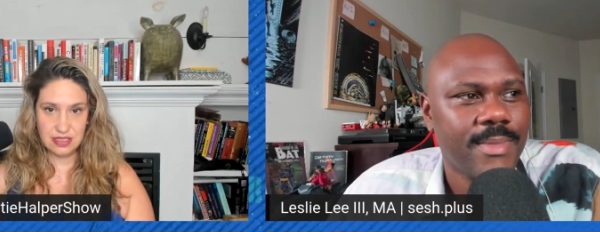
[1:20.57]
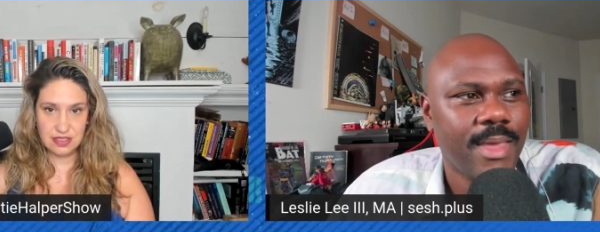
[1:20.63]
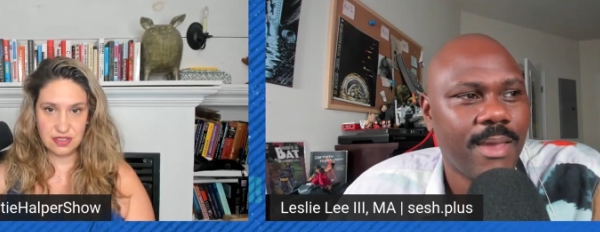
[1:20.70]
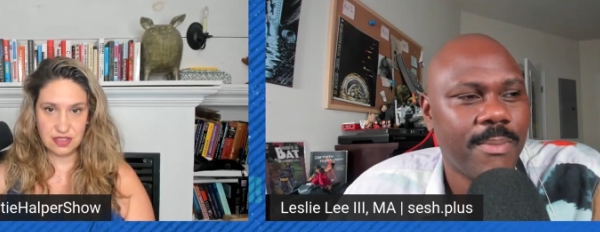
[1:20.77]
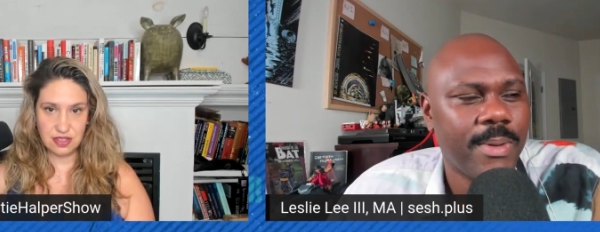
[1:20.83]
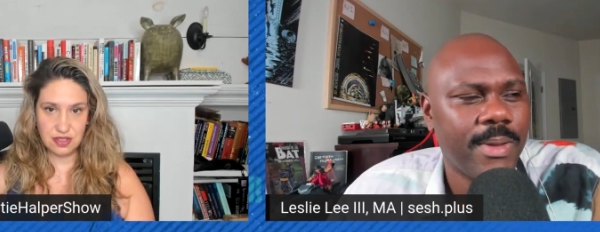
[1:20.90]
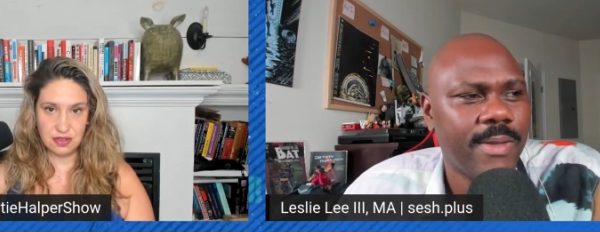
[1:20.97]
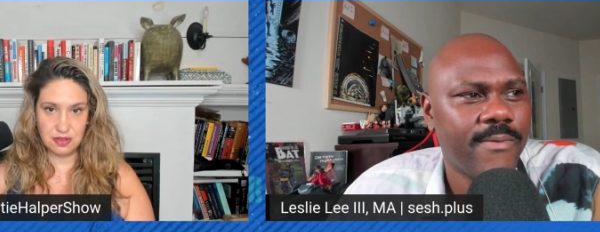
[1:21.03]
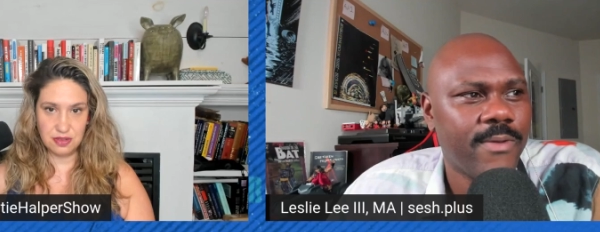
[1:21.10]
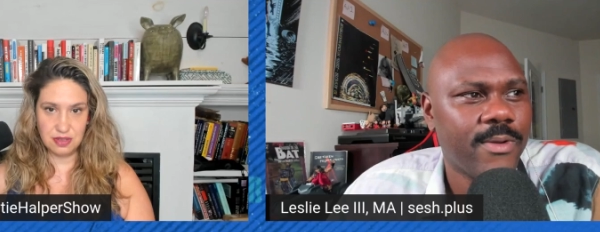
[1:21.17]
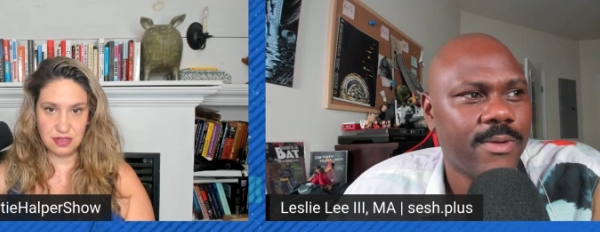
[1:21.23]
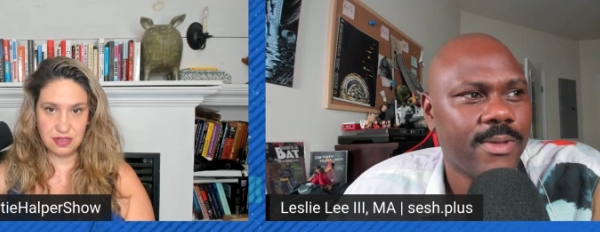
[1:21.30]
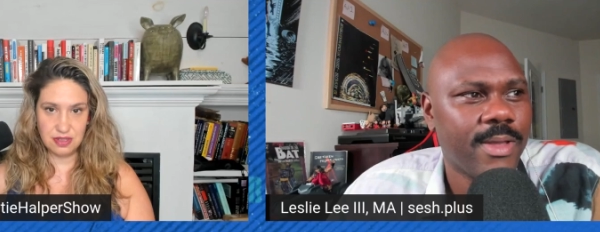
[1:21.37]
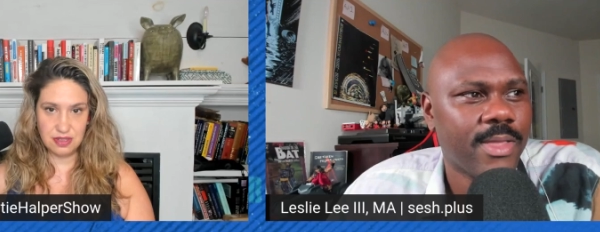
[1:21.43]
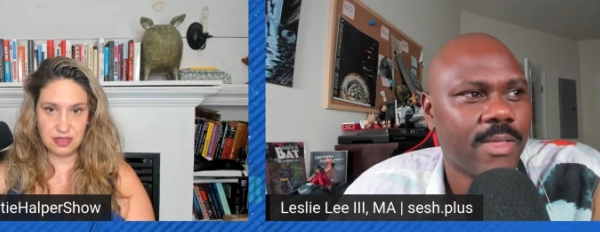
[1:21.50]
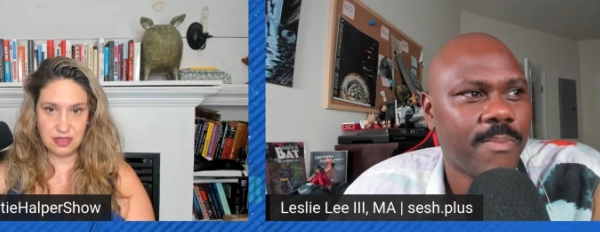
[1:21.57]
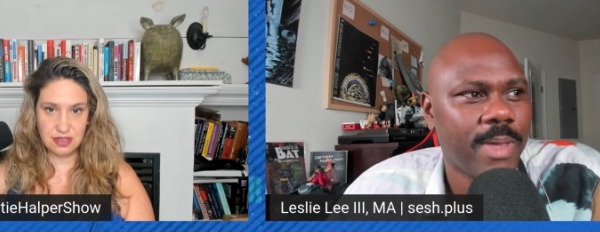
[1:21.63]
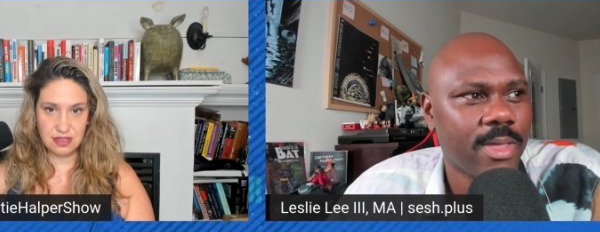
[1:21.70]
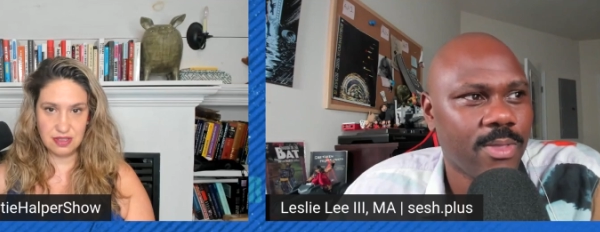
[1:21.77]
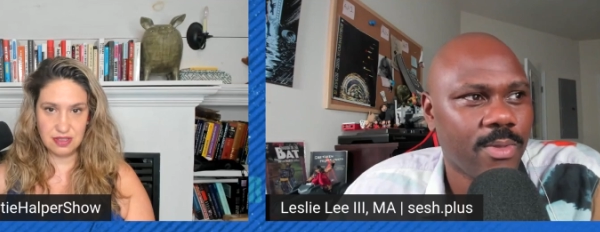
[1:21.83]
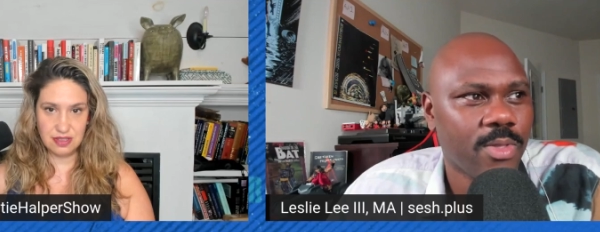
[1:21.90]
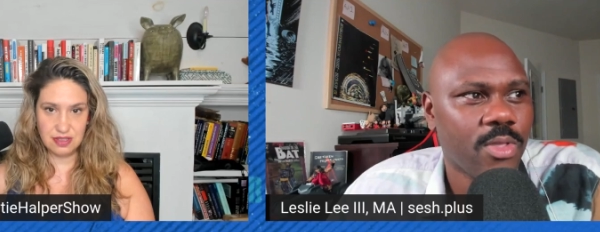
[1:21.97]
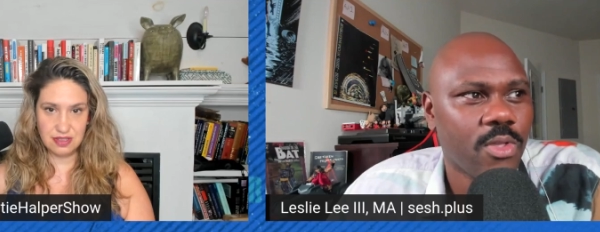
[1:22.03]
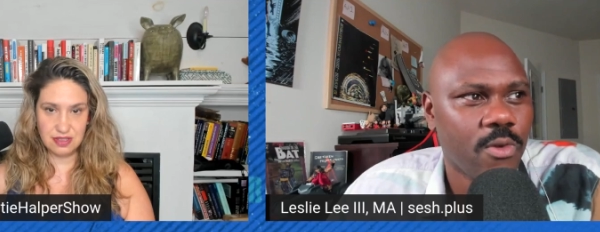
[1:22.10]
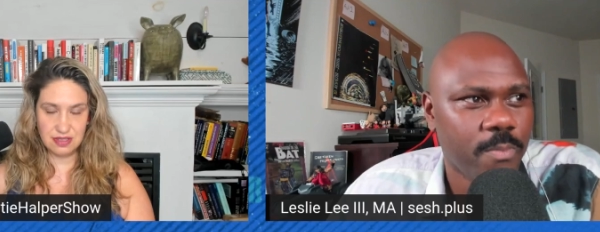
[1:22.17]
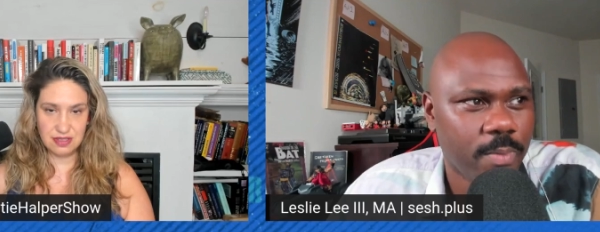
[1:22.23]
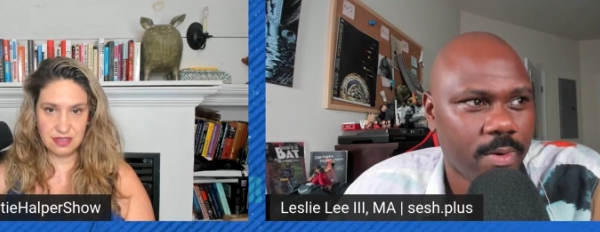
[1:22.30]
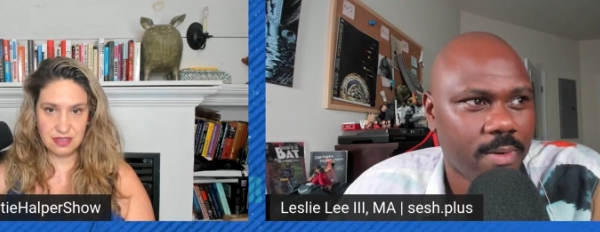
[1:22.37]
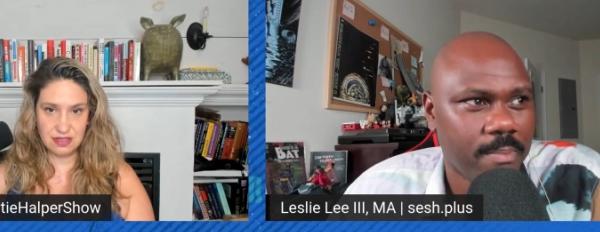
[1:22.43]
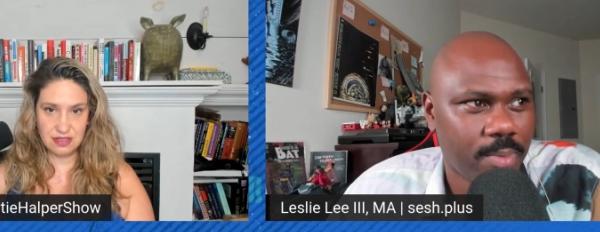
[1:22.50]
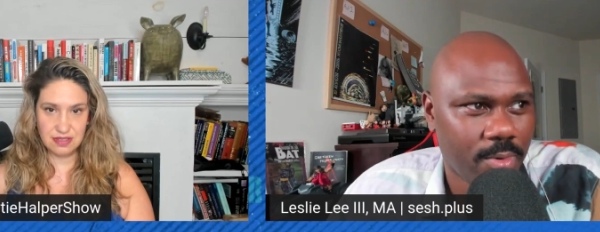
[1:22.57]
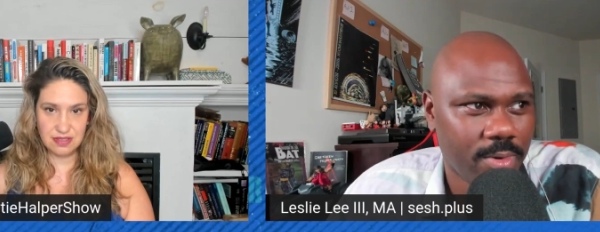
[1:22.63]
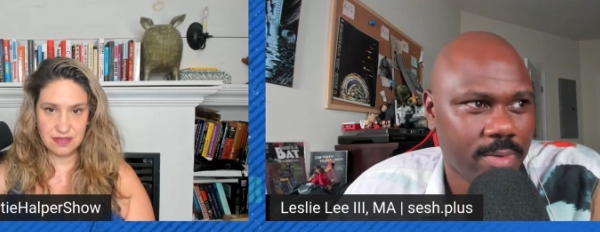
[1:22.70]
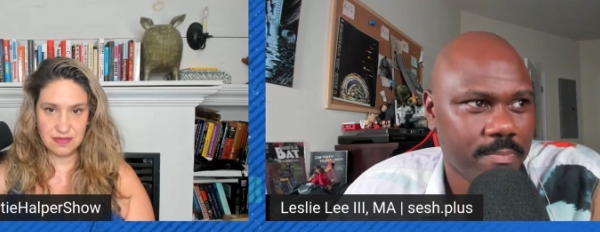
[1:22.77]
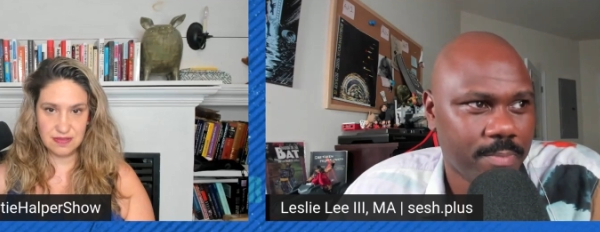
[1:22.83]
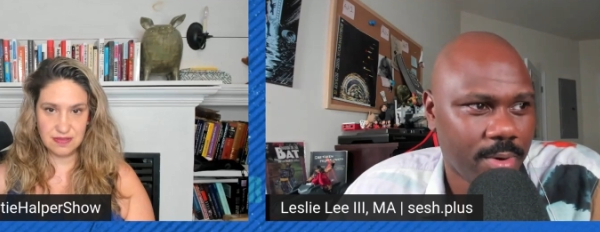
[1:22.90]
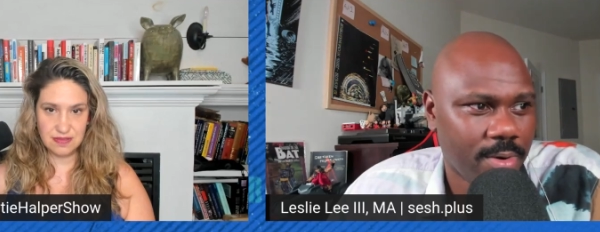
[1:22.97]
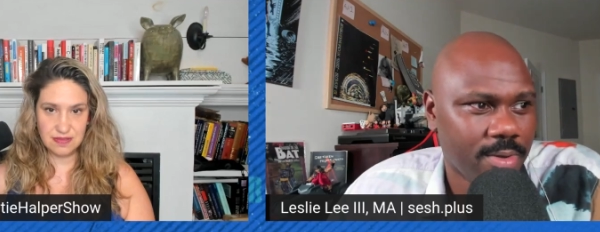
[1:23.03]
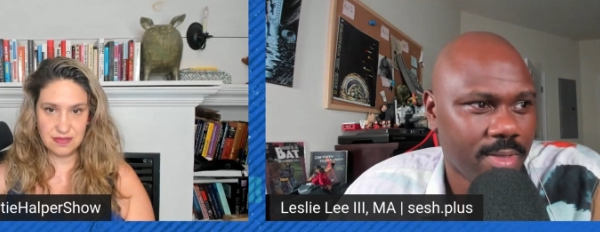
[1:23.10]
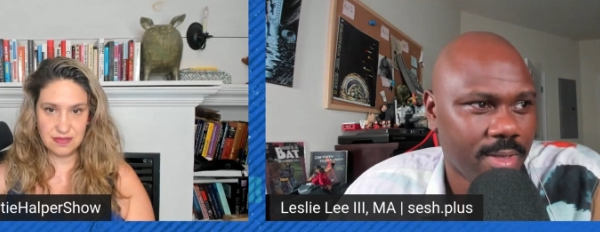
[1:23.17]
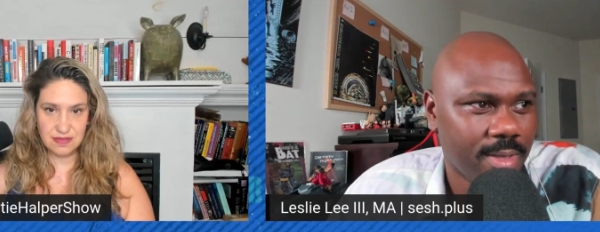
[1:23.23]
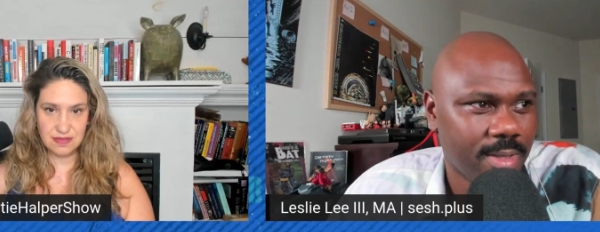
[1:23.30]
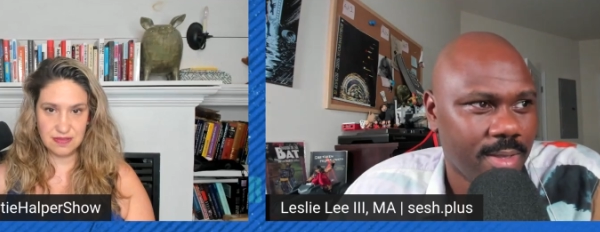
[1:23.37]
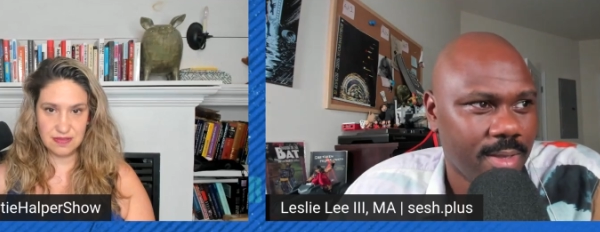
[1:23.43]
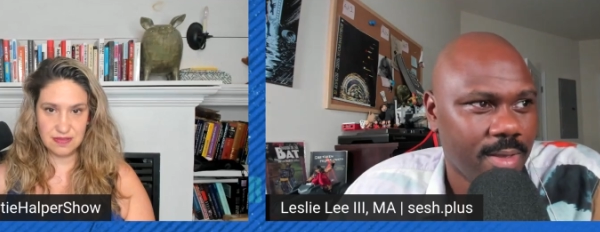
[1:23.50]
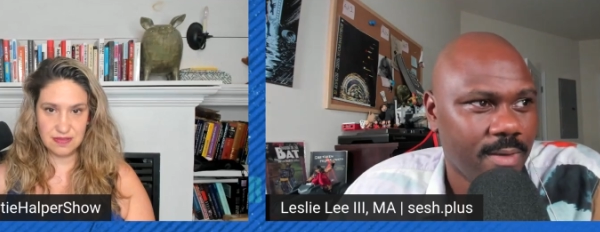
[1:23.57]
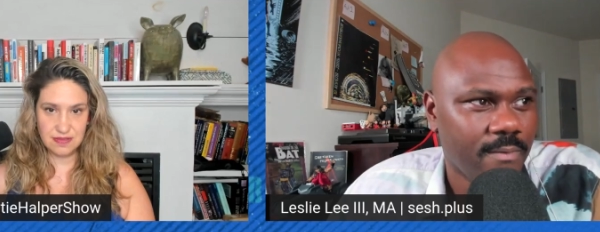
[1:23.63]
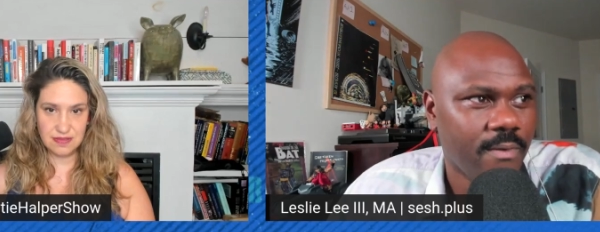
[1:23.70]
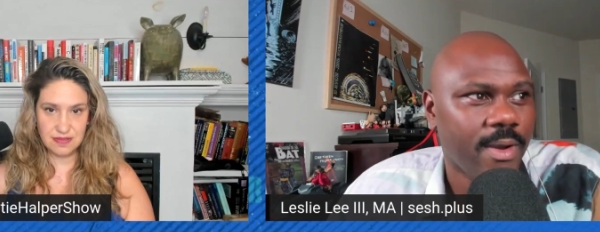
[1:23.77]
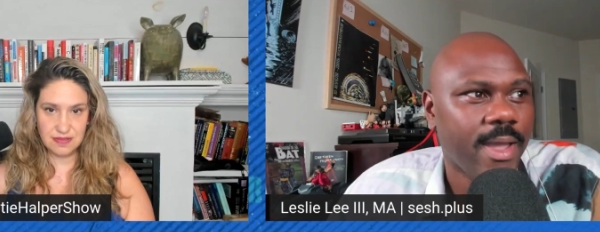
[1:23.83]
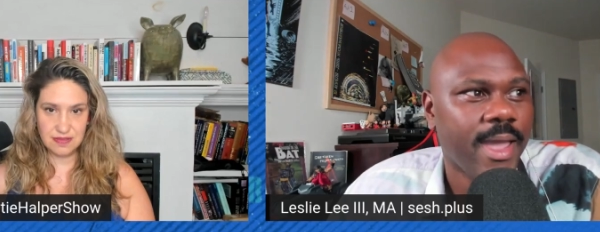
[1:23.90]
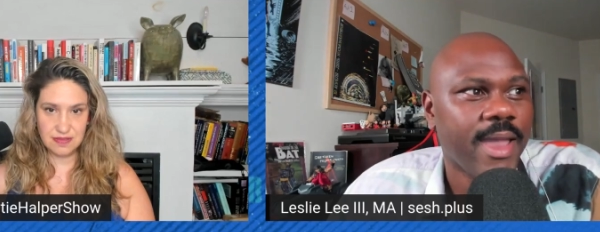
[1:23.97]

Speaker 1: Yeah, so, but if you're a special super important person, for